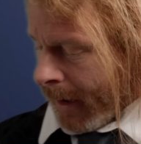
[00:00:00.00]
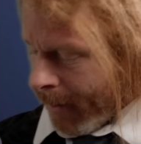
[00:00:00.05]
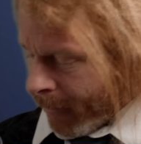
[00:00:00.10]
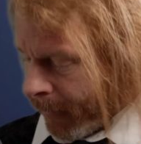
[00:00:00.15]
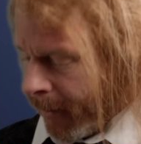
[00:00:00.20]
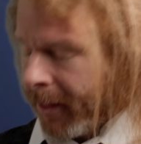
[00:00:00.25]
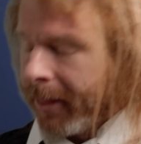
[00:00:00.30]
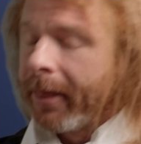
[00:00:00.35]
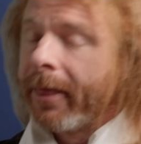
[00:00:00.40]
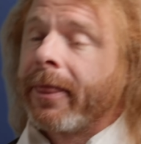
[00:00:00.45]

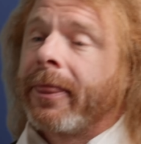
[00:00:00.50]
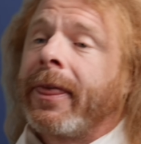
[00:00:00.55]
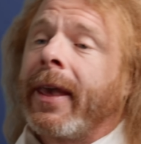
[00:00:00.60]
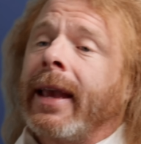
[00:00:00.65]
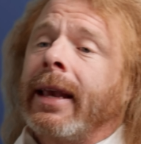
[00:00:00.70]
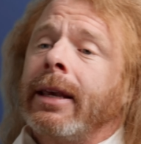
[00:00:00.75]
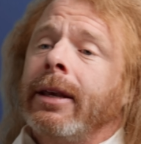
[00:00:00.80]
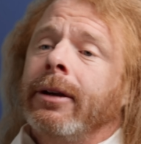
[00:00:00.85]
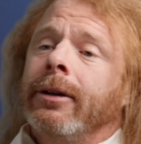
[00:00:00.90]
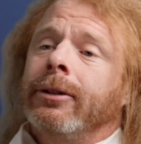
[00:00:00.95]
Well,
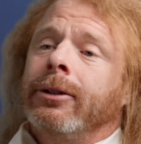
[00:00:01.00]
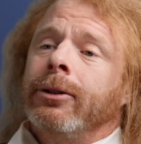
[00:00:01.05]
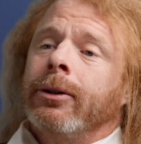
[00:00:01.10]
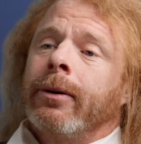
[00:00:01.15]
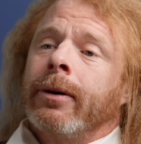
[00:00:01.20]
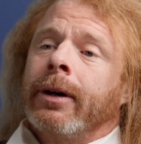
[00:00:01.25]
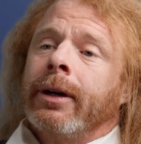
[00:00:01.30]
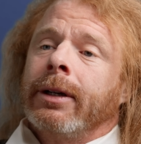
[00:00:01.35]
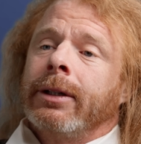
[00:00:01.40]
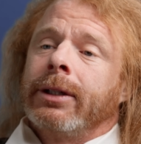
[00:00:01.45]
thank you,
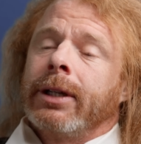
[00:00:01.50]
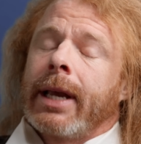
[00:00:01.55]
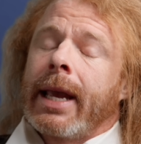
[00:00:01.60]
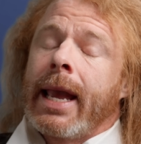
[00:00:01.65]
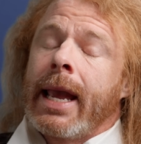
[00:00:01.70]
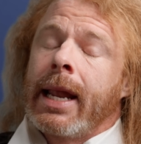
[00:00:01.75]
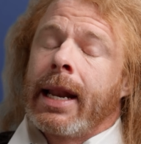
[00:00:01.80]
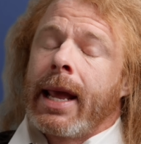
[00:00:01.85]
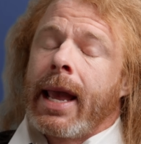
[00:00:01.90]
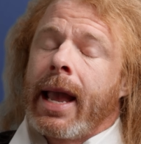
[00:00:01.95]
George.
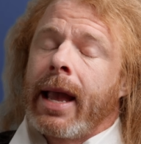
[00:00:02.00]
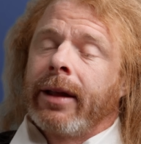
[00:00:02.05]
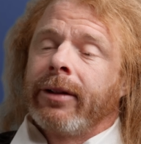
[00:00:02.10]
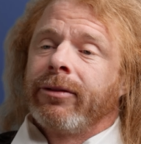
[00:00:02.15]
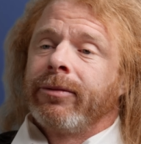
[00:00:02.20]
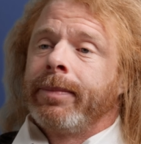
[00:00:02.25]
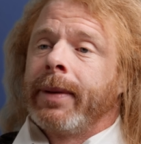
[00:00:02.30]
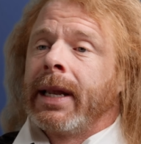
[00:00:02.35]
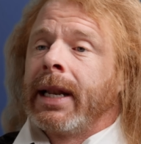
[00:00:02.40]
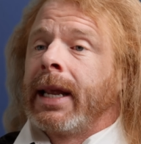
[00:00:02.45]
It
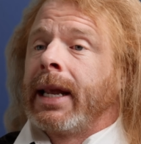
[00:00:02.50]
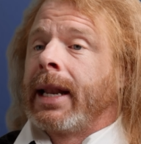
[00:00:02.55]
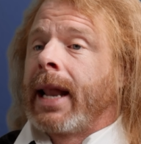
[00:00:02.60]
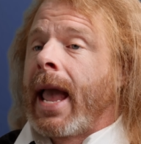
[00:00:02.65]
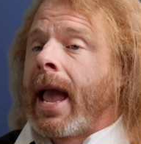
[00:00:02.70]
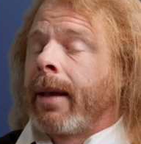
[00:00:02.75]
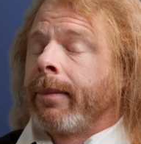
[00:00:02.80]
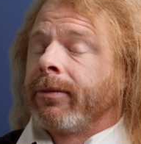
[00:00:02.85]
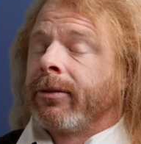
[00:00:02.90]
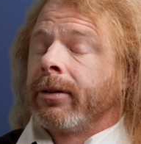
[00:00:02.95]
has been an
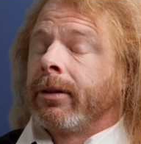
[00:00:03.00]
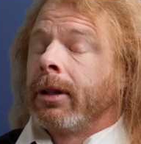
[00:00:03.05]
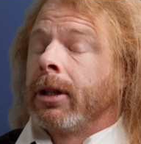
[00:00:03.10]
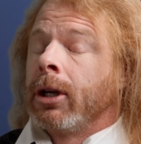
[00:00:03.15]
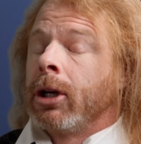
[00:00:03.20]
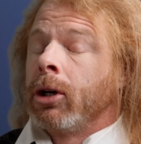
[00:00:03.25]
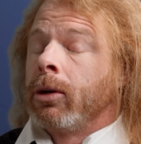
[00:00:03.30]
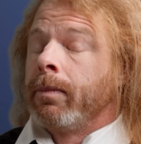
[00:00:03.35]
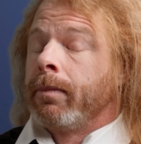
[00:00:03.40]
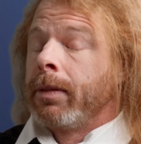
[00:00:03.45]

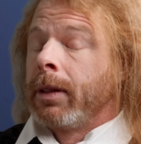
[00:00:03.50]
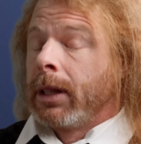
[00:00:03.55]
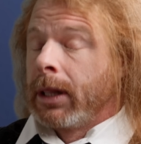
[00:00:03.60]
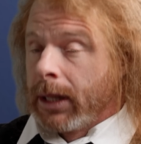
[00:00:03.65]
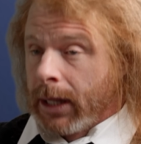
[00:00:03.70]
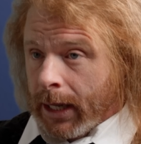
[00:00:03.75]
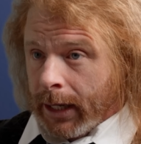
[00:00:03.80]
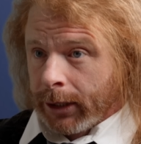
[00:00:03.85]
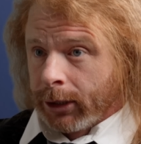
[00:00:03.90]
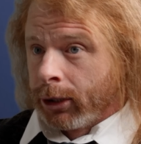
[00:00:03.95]
absolute
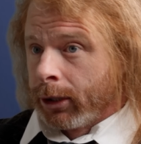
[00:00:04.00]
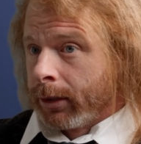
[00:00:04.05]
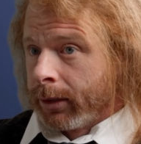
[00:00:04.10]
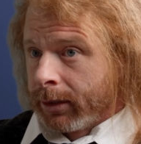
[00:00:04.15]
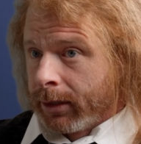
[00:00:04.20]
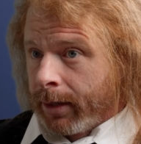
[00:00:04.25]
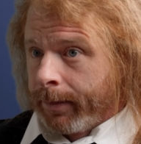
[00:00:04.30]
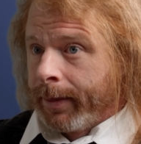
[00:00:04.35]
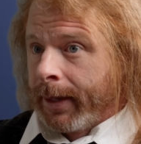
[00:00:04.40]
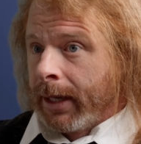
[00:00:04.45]
pleasure
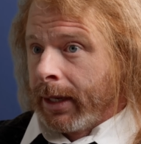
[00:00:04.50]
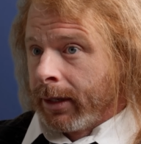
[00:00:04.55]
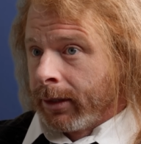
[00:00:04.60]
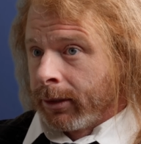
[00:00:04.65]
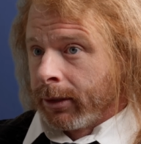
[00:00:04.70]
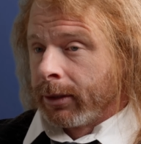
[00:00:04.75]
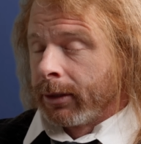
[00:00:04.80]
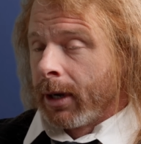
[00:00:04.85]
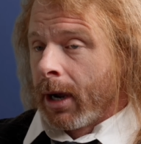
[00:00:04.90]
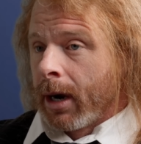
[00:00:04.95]
to be in
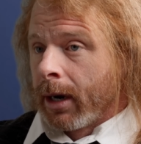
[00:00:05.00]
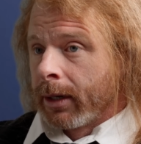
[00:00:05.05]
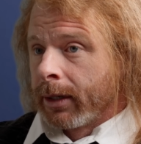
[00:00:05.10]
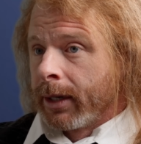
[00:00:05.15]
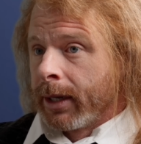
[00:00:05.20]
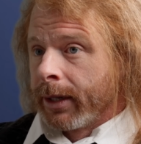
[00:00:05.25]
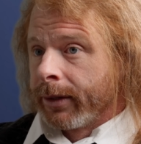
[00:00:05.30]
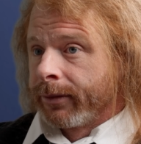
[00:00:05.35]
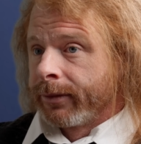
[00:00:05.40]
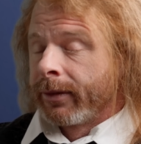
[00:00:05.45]
your
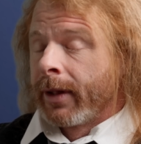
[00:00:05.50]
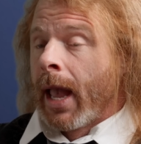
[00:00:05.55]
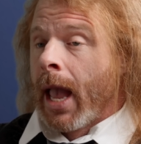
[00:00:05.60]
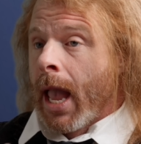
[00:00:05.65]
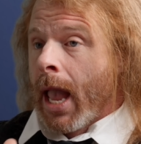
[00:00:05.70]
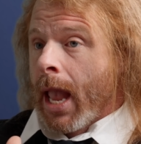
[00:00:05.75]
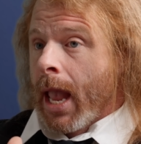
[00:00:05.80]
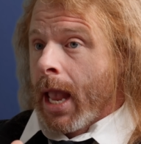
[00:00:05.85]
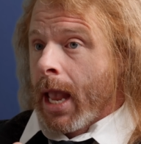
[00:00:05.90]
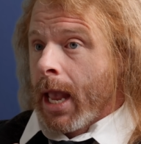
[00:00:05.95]
darkness.
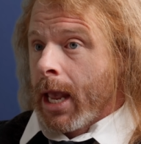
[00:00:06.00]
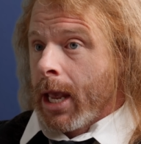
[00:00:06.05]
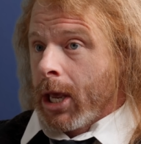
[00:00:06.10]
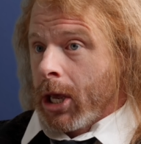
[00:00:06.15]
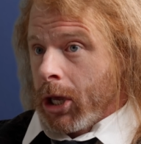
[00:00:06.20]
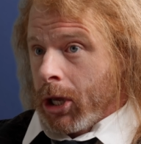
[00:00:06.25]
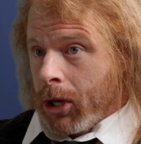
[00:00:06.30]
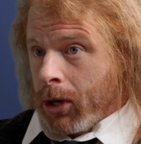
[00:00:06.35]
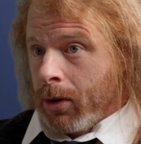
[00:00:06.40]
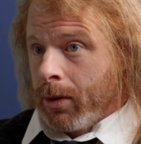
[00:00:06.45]

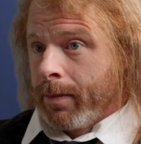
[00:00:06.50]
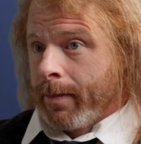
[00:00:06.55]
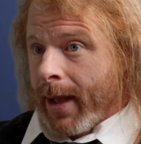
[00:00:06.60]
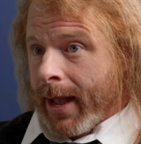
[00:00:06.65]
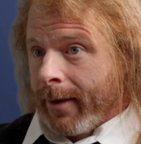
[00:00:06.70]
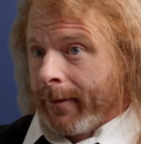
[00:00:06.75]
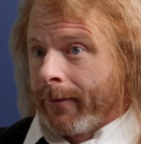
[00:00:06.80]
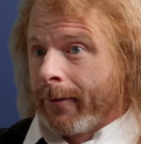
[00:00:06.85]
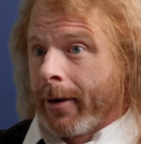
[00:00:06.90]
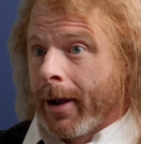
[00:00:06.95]
You,
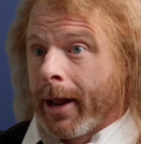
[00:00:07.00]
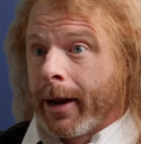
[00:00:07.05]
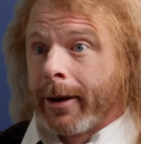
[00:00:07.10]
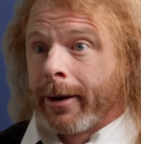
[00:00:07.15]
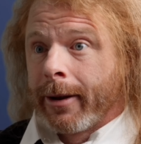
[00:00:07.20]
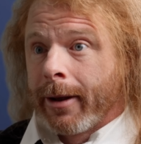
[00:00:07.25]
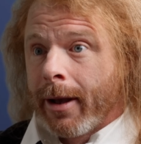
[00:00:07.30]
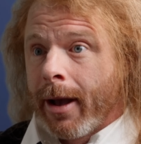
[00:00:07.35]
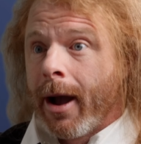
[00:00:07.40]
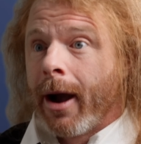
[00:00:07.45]
my friend,
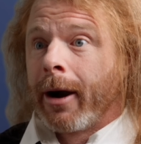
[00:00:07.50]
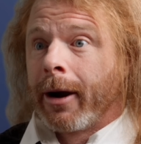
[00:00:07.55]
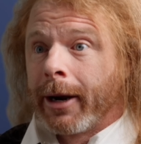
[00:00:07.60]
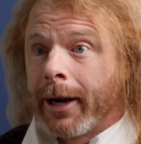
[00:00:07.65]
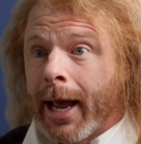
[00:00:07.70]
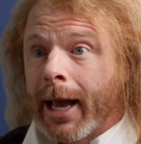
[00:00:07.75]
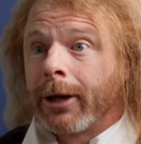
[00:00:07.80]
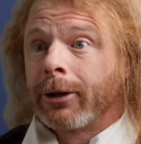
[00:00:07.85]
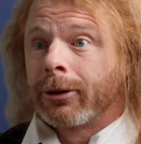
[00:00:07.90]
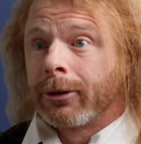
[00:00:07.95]
are a
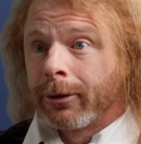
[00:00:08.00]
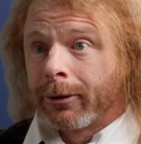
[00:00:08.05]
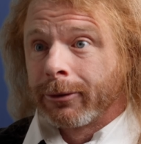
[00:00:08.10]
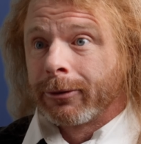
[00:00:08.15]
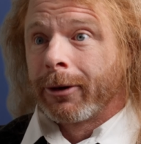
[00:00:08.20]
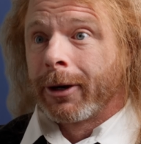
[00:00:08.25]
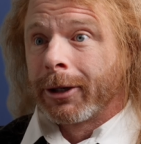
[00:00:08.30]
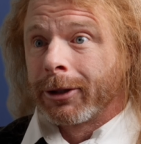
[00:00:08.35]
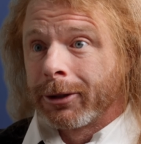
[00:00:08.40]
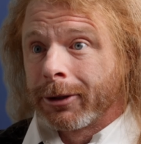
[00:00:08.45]
national
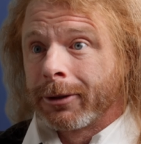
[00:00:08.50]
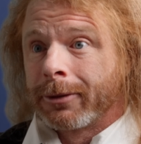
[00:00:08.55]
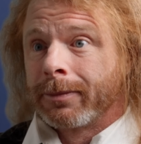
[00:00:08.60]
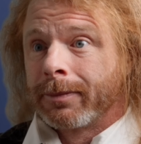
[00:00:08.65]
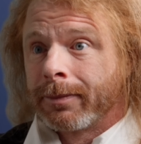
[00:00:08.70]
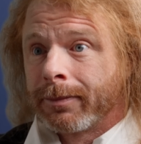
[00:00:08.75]
treasure.